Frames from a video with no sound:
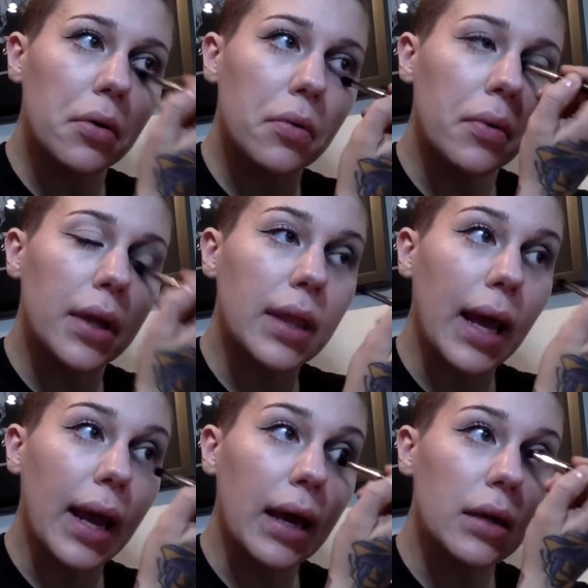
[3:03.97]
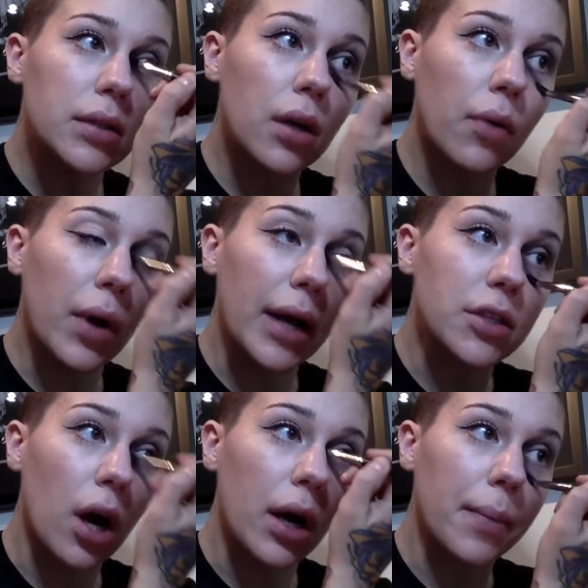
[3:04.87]
when I
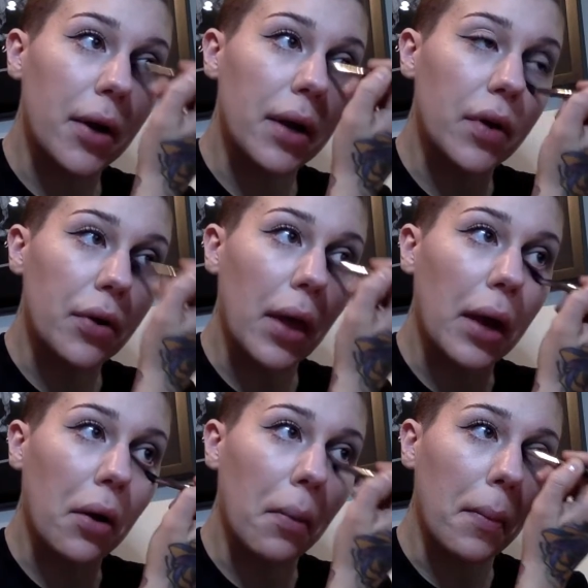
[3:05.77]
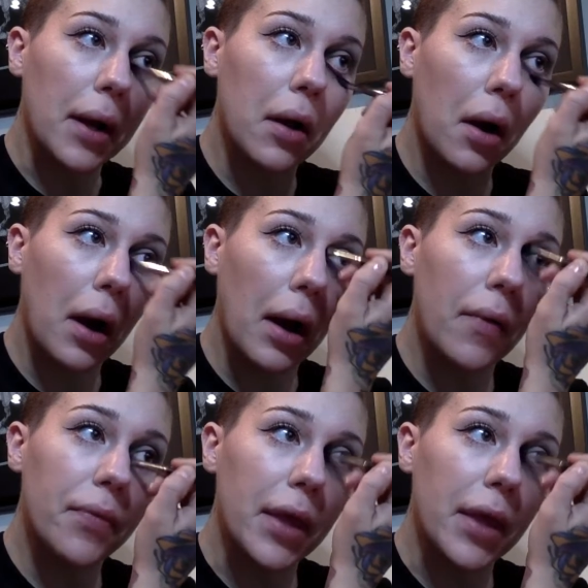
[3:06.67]
talk about it, they're like, oh my God,